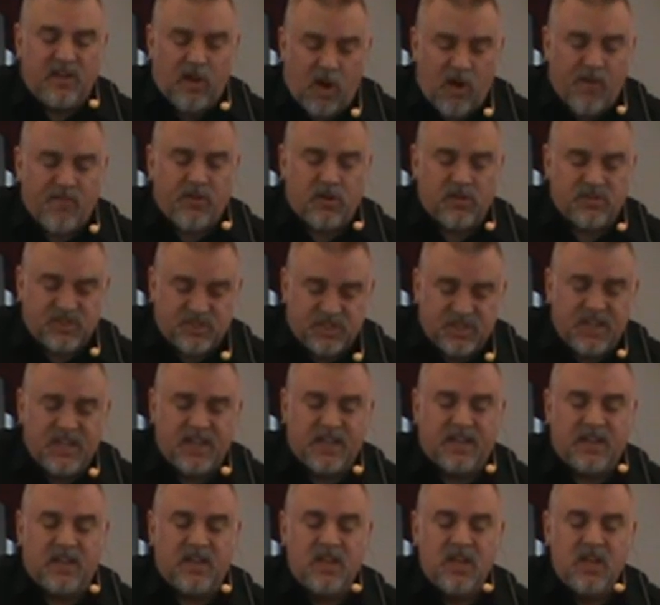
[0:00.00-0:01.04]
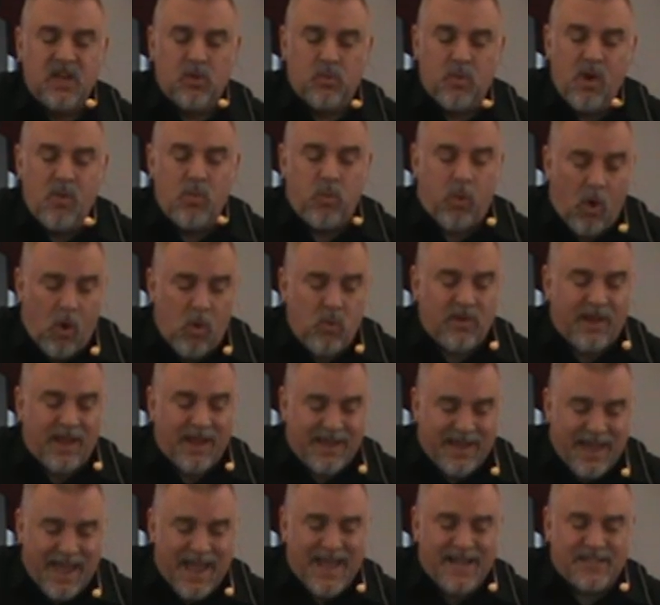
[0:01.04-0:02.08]
of our sin. We won't
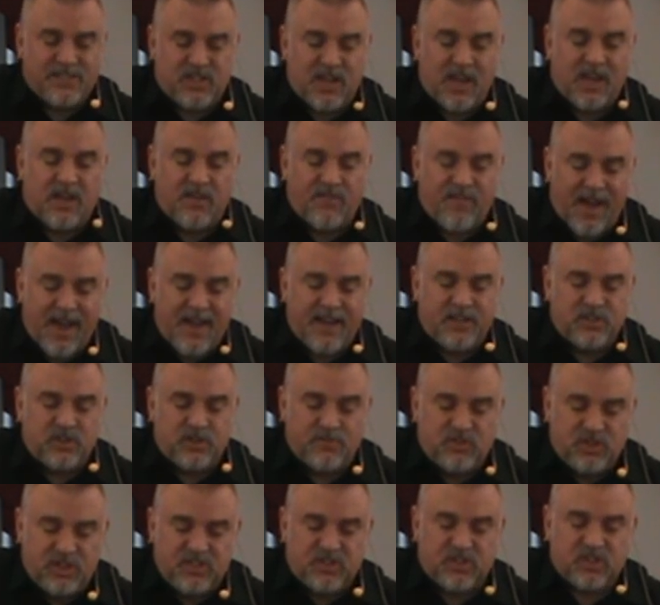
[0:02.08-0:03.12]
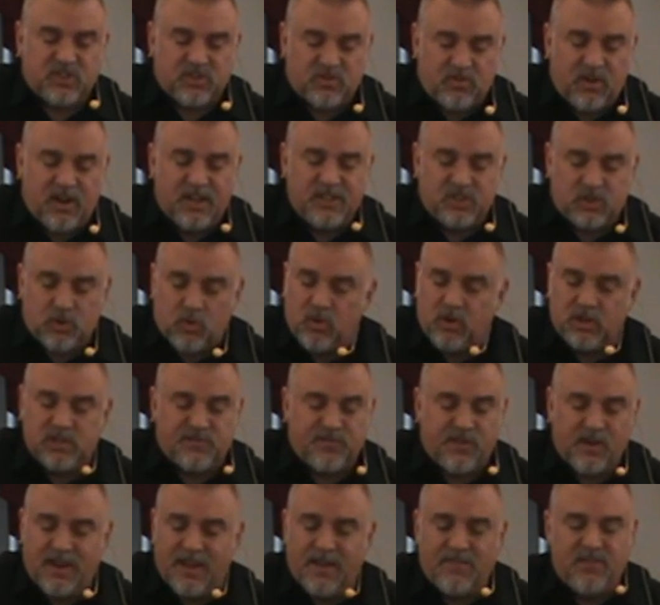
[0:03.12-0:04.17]
and can't take advantage of Jesus Christ for his
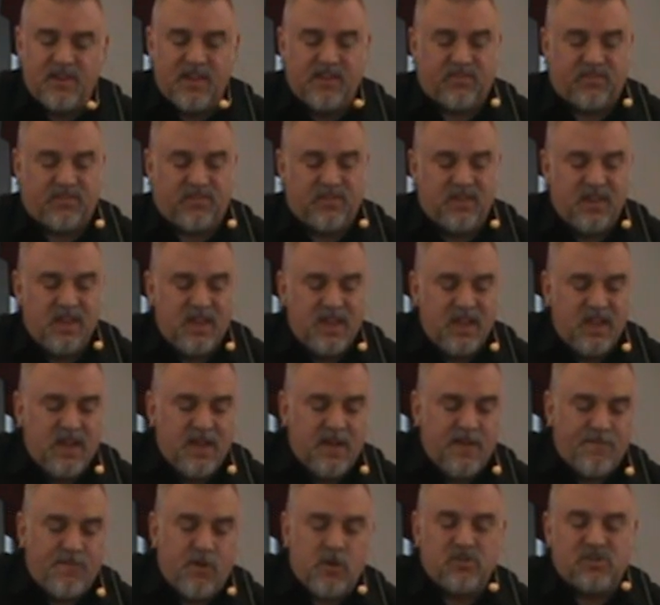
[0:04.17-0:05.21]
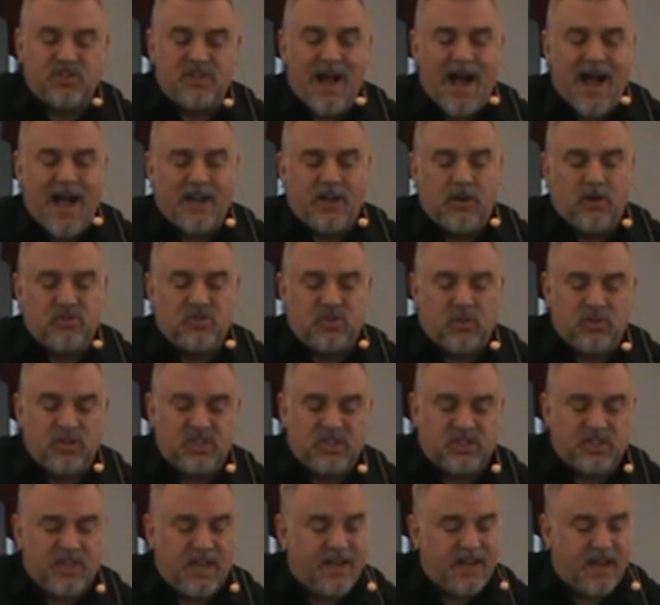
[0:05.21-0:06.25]
forgiveness. Verse 9 goes on to
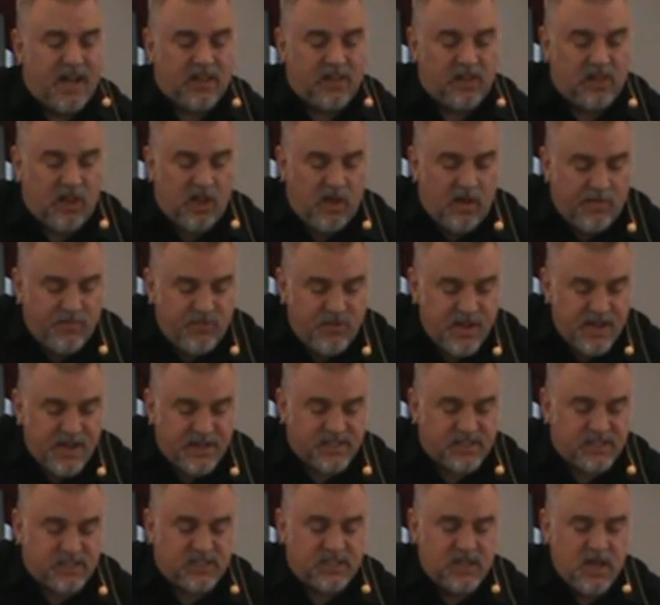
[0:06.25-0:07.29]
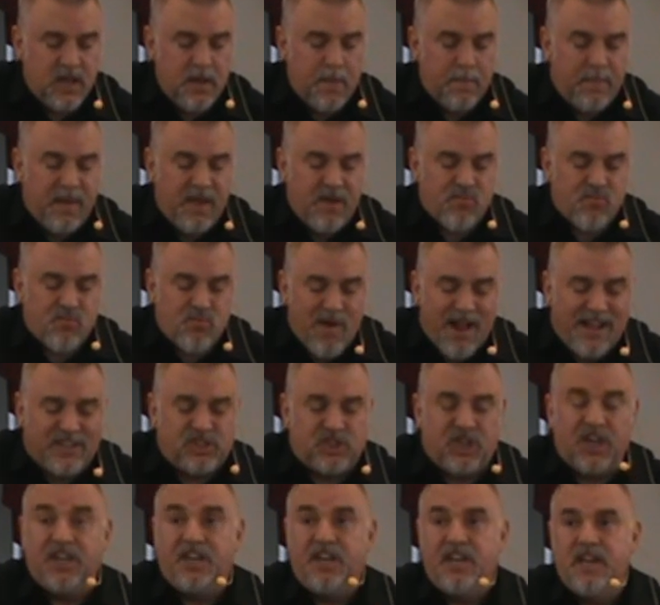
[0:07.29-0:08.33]
say, and I love this be
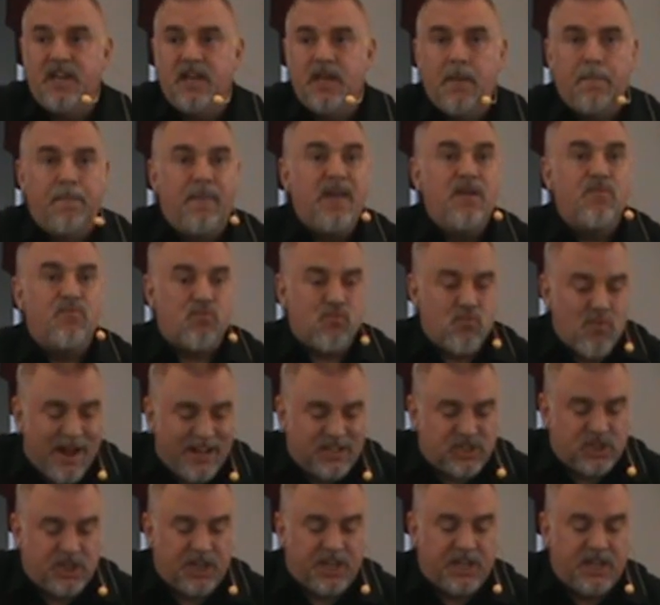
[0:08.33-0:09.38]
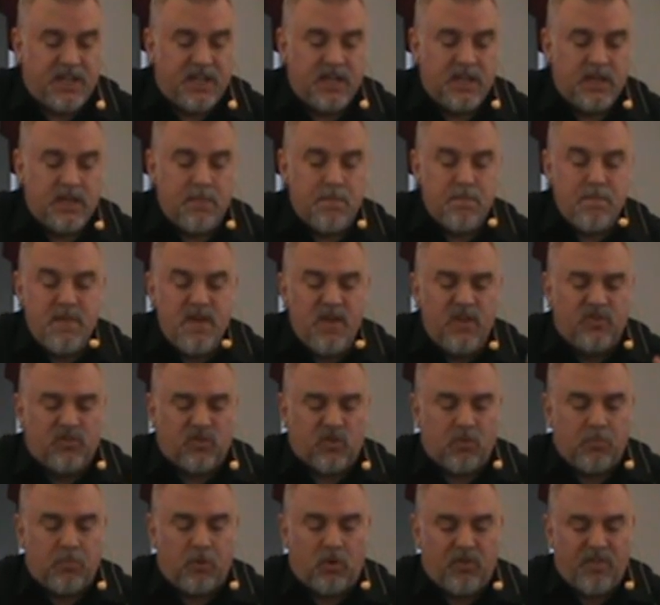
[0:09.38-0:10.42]
wretched, be wretched,
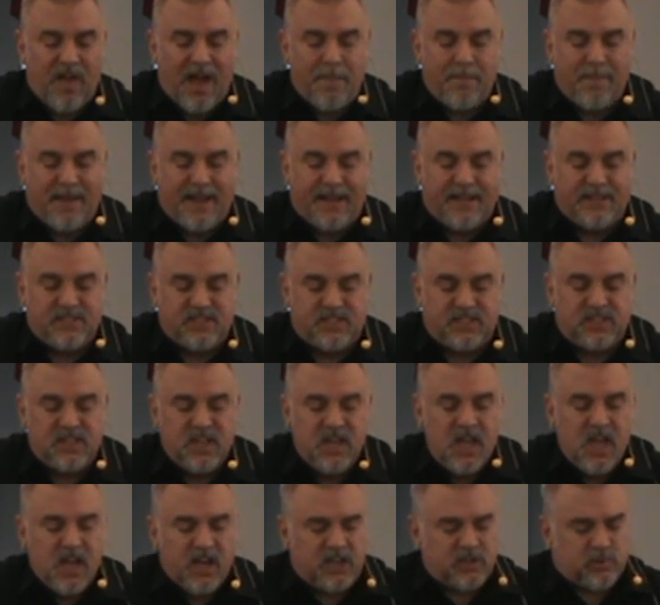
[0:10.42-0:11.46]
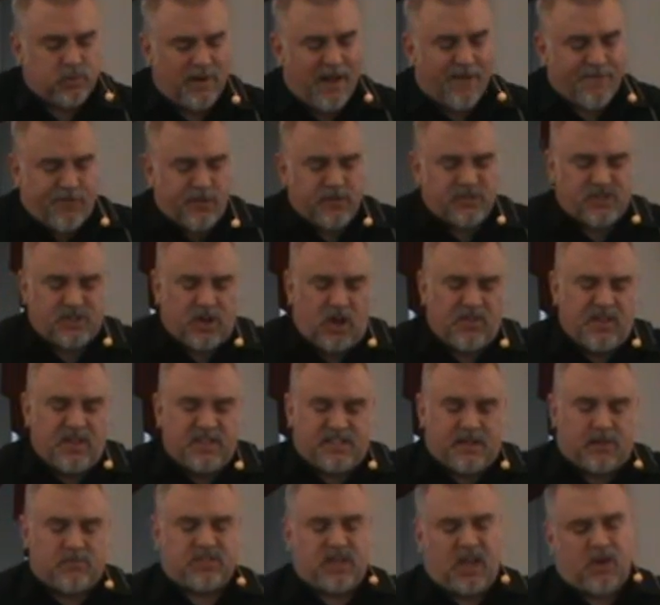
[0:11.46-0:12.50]
miserable, that means. Because when I first saw
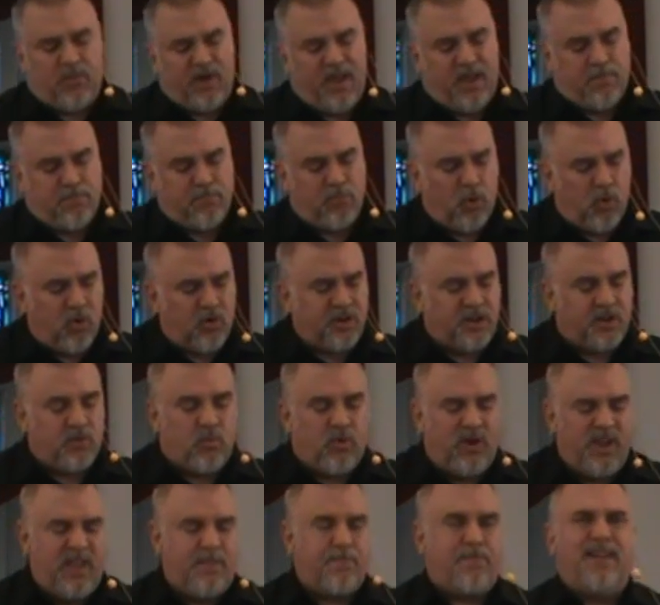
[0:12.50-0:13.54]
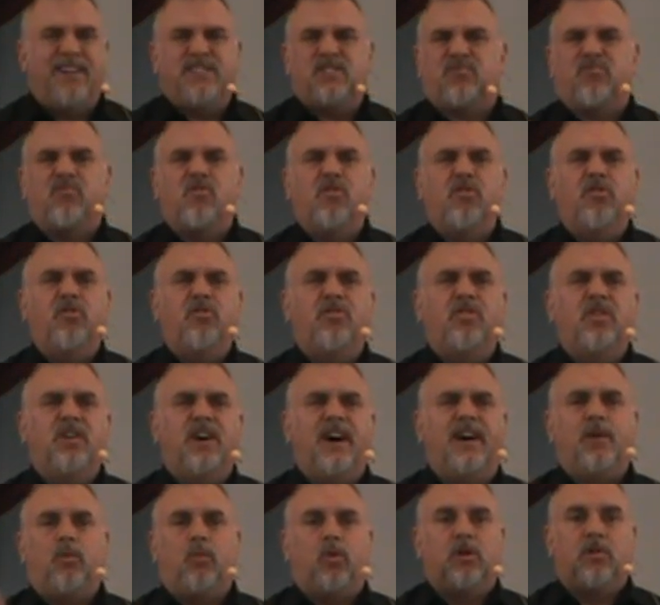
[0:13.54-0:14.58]
this, I was like, wait, mourn and weep? That's rude.
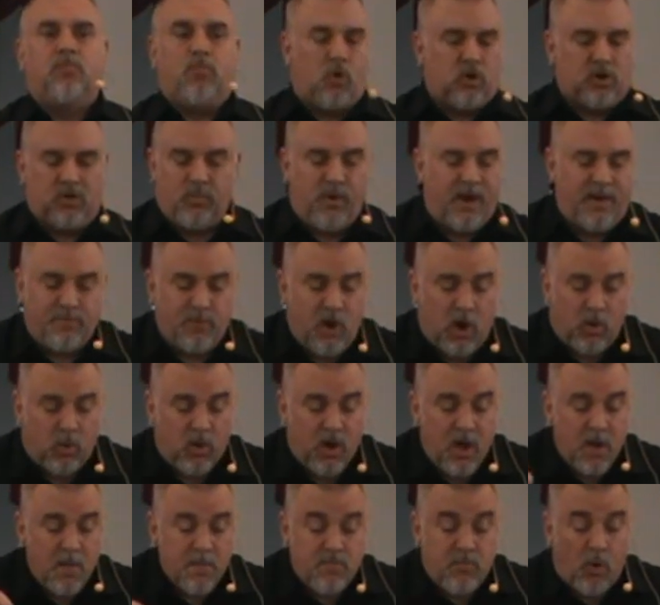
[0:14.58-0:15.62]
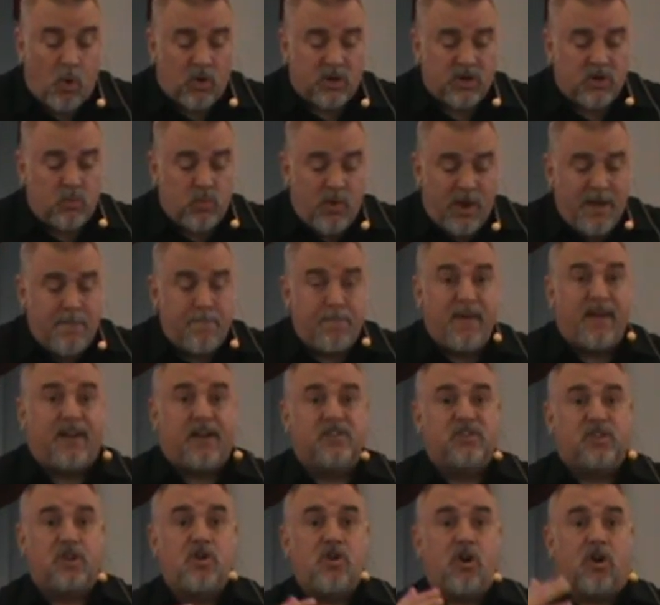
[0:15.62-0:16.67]
I don't want to mourn and weep. No, mourn and weep
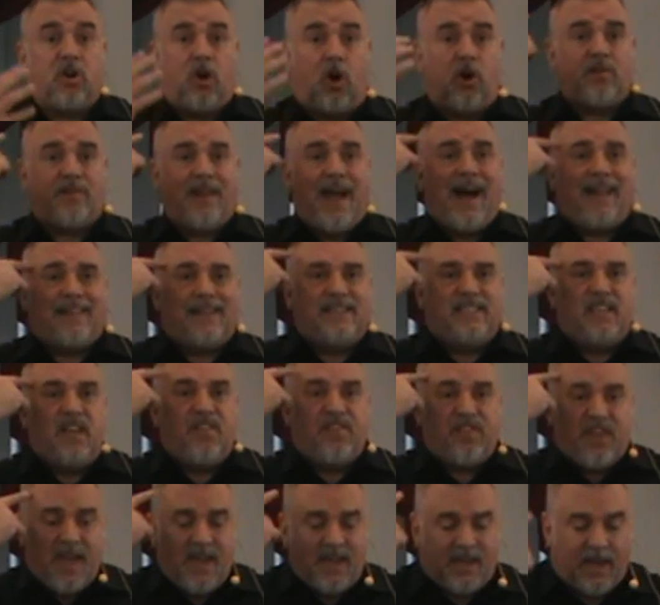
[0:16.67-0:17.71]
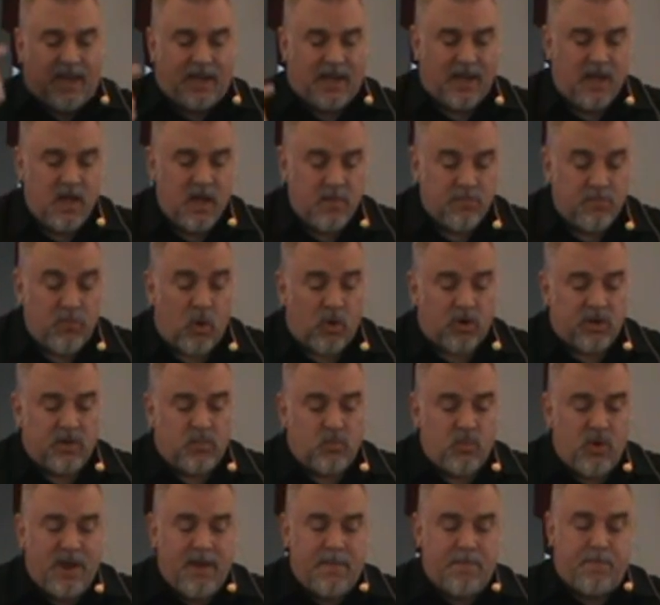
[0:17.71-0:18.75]
because of your carnality thinking. Mourn
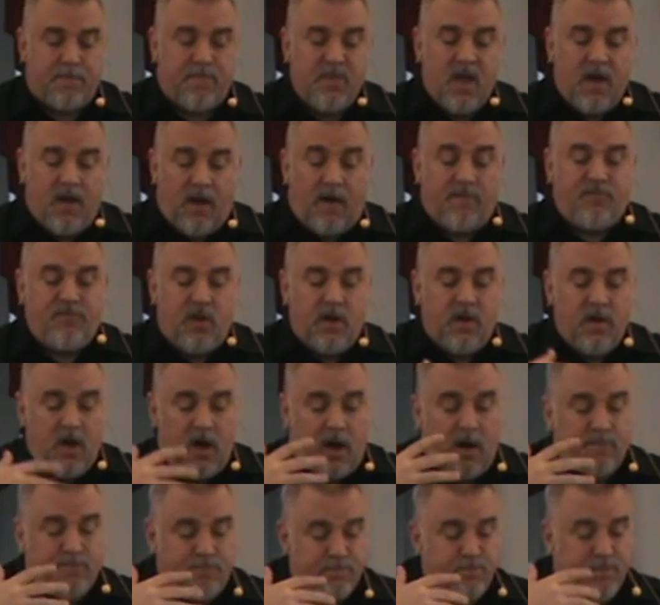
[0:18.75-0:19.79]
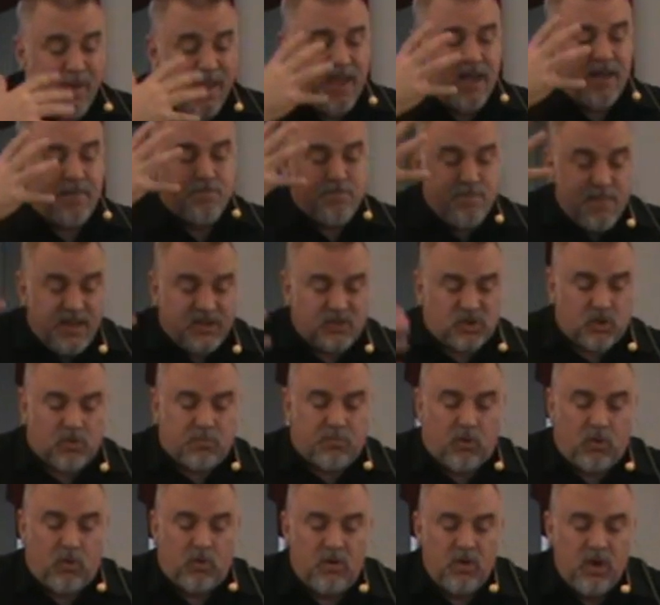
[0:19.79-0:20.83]
and weep of, the, of being
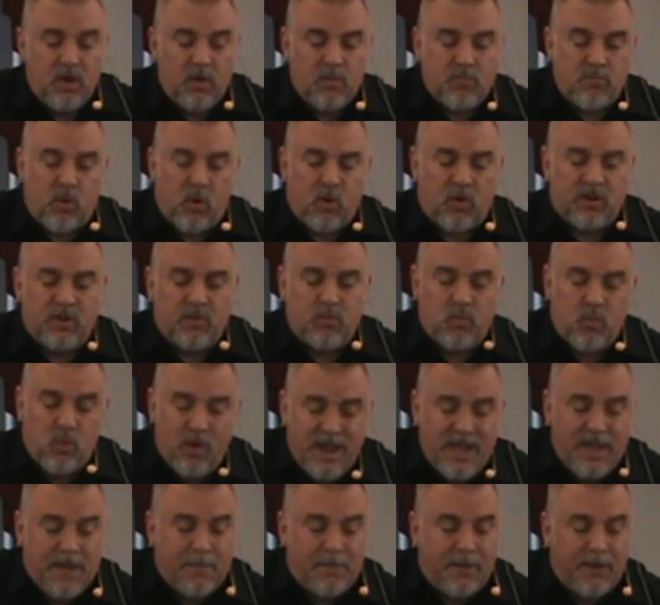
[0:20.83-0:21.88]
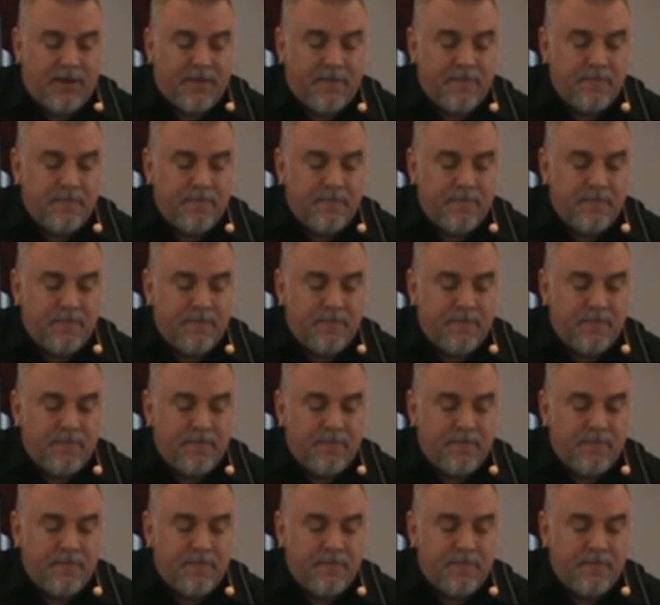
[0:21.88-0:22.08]
miserable mourn and weep.